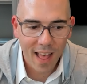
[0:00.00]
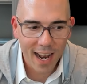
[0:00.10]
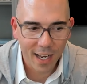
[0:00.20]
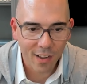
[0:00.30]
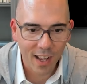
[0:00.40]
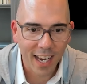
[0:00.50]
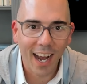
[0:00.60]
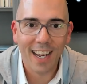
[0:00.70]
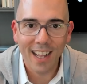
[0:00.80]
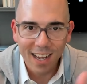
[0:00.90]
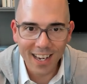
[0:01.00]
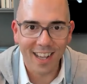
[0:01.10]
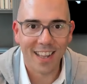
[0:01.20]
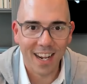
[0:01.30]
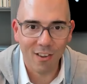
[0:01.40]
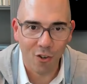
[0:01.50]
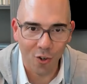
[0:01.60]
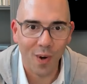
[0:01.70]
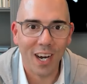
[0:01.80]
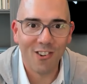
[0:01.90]
is a guideline, like that's a
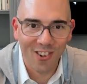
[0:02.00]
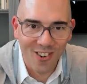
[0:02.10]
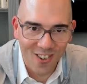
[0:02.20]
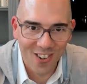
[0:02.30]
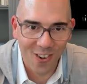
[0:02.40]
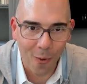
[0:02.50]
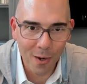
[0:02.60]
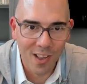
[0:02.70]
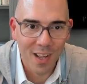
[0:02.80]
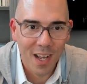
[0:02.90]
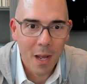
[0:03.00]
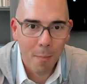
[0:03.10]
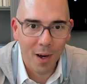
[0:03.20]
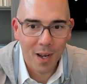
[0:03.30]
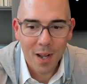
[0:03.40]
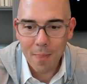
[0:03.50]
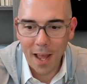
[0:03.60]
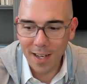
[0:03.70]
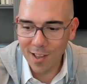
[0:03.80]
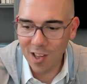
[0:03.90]
directional course, but
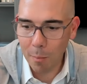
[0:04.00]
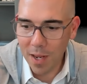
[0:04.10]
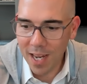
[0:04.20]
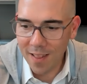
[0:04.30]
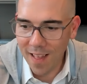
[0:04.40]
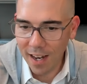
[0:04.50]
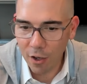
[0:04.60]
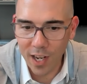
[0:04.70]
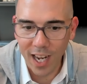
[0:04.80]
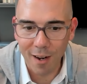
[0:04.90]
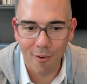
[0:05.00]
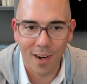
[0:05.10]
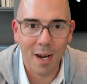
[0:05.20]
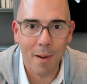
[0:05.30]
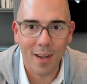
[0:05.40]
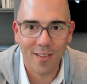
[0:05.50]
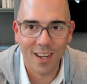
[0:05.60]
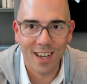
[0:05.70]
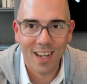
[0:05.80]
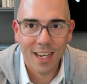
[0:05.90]
that doesn't mean that you can't forget about
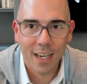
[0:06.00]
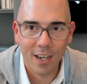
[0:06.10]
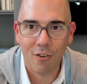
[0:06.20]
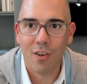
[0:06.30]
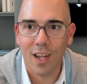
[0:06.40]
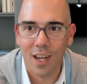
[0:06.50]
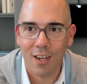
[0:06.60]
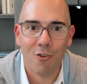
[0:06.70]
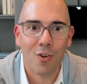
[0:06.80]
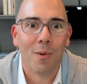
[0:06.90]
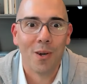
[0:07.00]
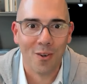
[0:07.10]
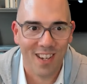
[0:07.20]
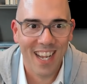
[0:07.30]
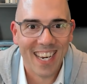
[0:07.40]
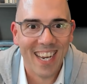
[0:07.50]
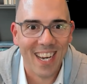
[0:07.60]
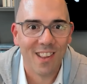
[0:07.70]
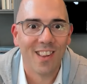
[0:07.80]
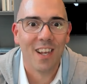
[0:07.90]
the contributors in that
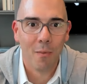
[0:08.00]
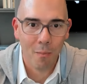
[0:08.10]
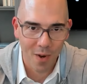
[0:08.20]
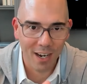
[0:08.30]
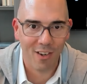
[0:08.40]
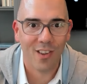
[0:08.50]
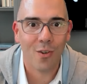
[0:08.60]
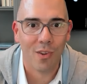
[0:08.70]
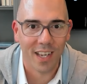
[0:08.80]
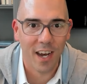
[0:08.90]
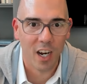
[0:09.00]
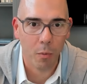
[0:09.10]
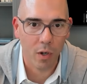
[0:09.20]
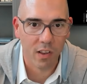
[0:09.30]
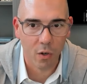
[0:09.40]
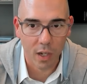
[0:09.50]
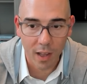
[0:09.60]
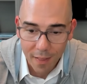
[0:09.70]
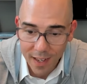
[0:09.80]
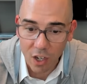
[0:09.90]
case, and not just who's accountable. And so
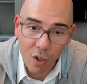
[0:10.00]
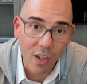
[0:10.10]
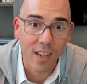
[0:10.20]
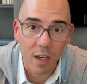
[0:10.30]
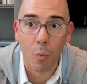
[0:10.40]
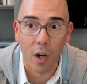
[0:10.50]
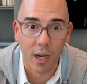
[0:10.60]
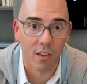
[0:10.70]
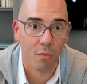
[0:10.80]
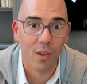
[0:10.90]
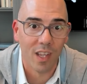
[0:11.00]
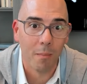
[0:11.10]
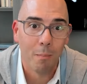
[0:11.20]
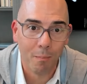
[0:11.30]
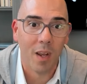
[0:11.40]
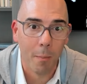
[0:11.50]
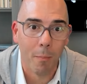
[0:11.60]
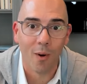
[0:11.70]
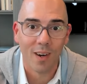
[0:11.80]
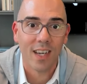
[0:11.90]
I think good teamwork is really
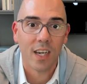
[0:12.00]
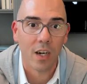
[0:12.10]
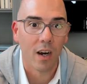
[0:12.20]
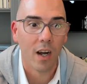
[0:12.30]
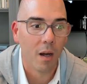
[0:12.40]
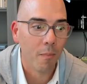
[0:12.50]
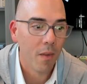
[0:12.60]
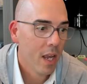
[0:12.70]
important here. And